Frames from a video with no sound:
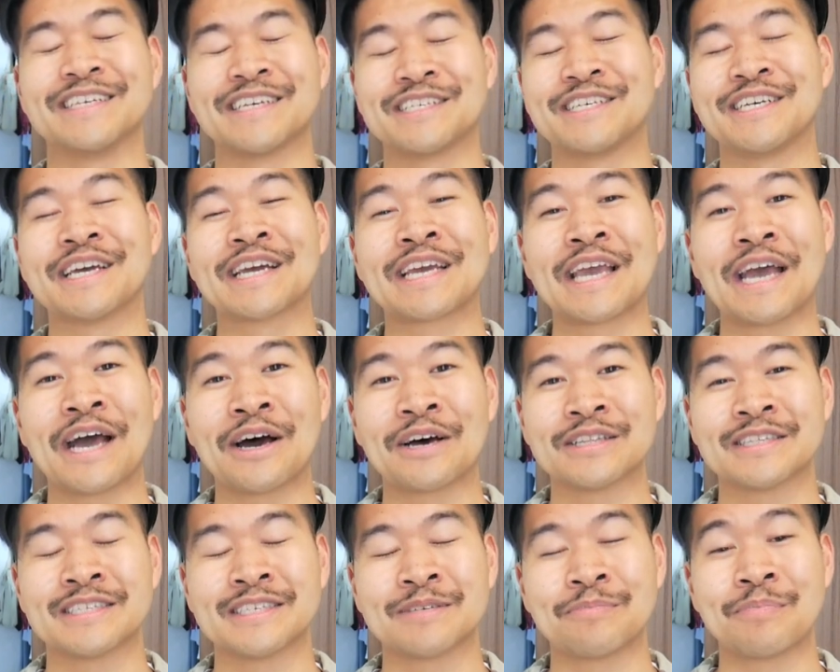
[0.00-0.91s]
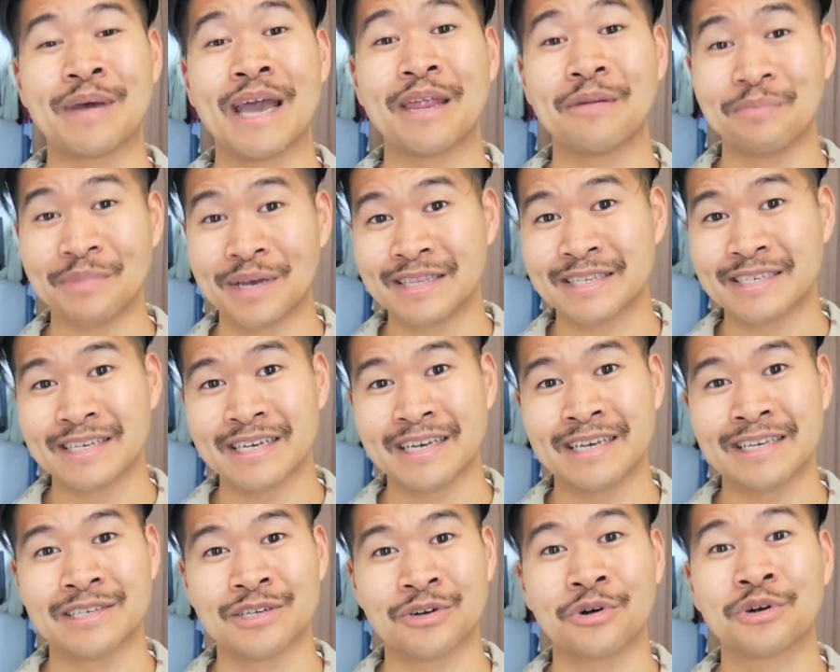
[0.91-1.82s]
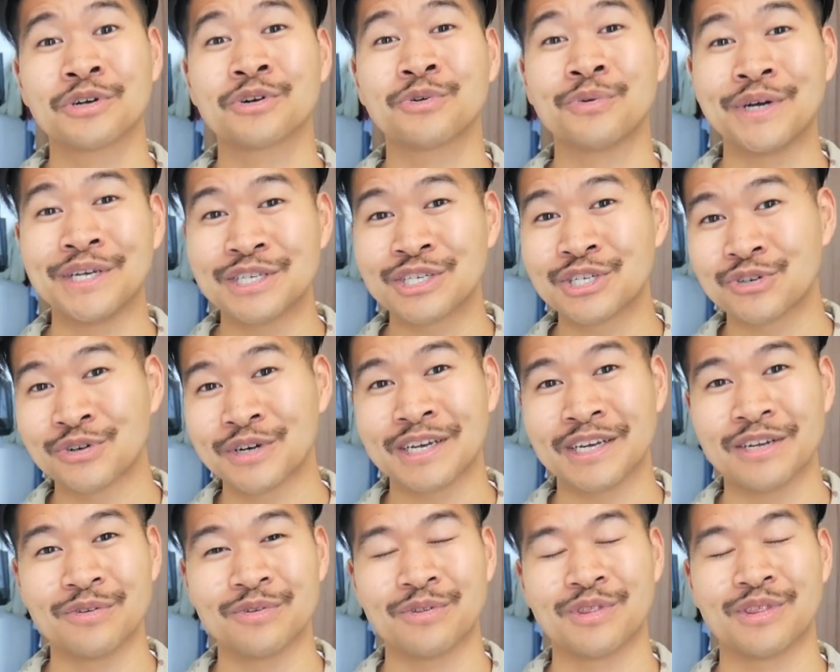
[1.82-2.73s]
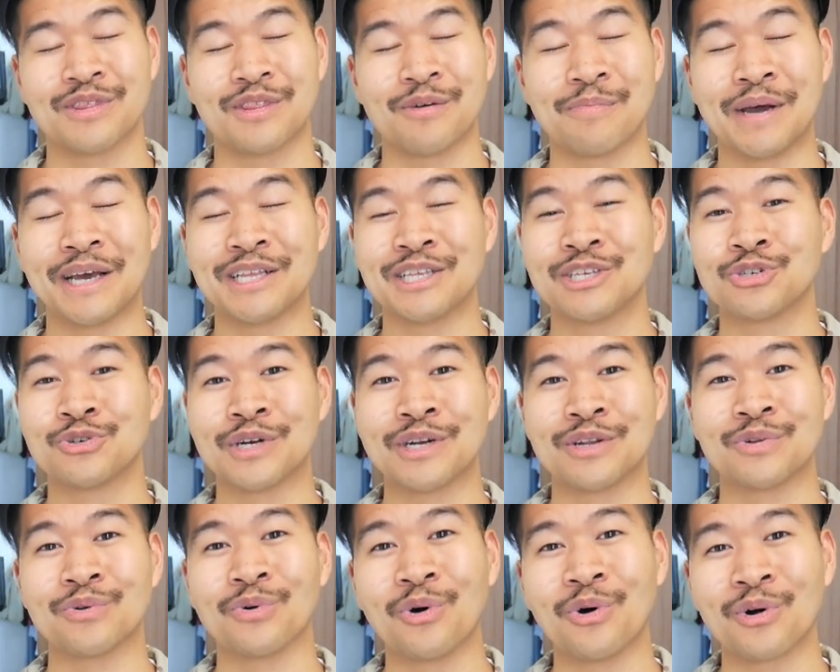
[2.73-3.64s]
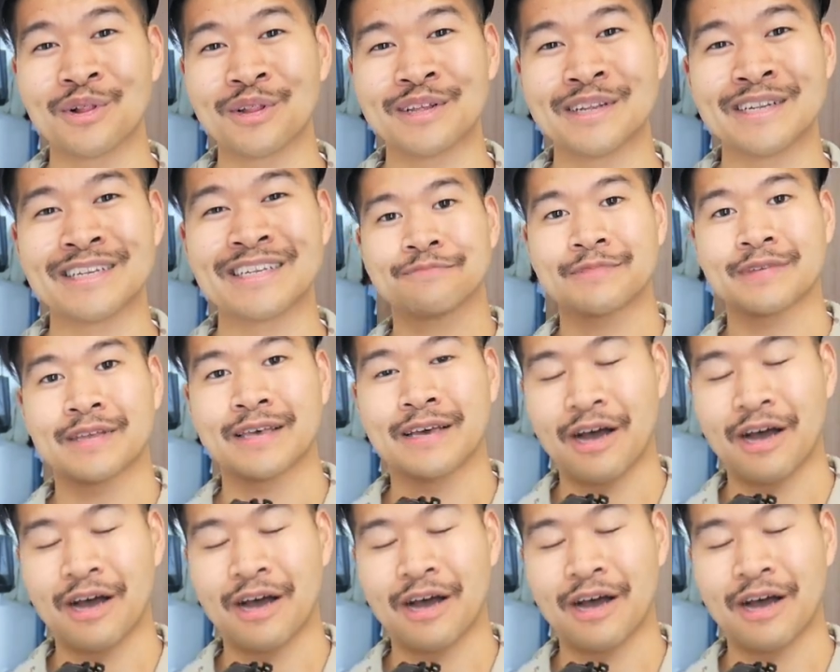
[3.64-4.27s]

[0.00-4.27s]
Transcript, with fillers: Check out Pat Menzies. They're on Queen Street, the main street in Auckland.